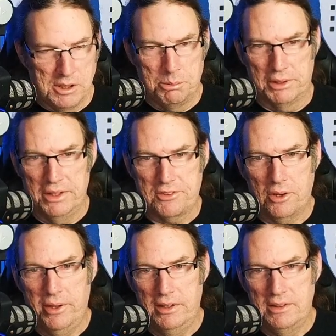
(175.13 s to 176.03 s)
But let's go
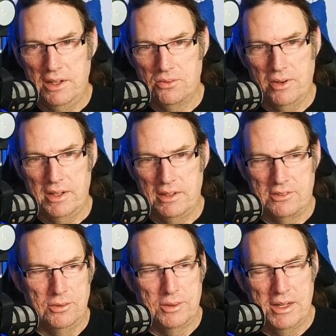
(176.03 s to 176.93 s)
ahead and get ready
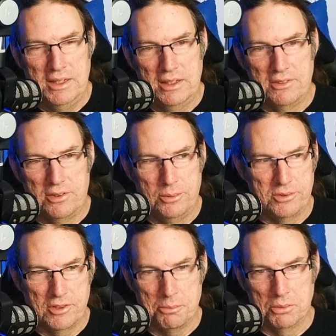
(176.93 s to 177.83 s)
to get into
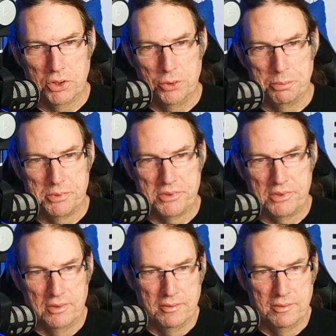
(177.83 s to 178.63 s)
some loops.